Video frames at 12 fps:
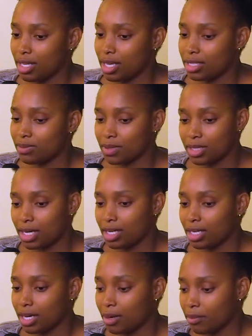especially
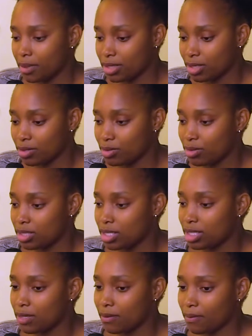in campus, I used to
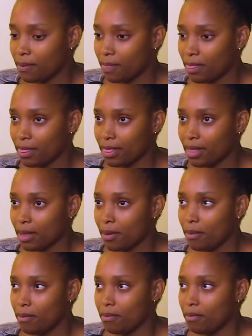see
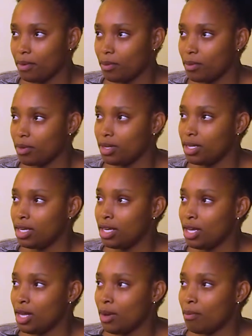people
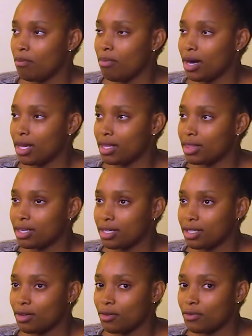buy
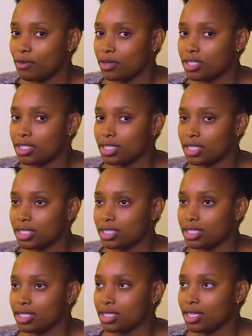3 or 4
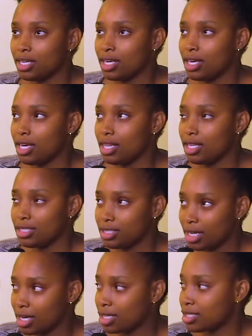trays and they
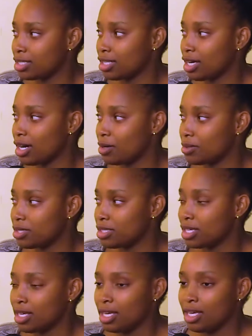stack it in the house,
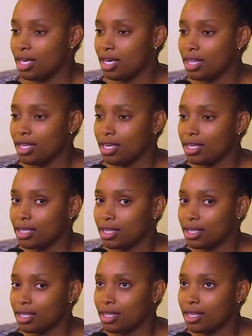and then
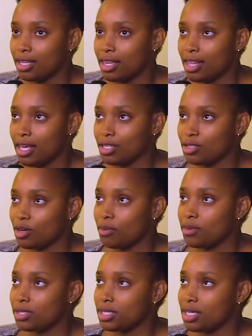their
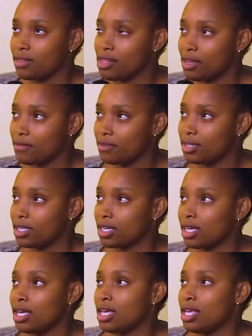job is in the
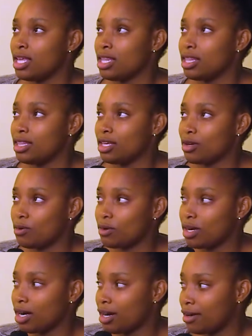evening, they
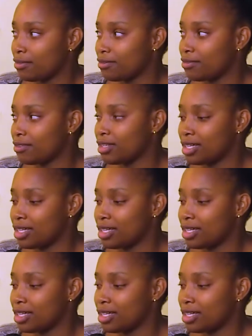cook half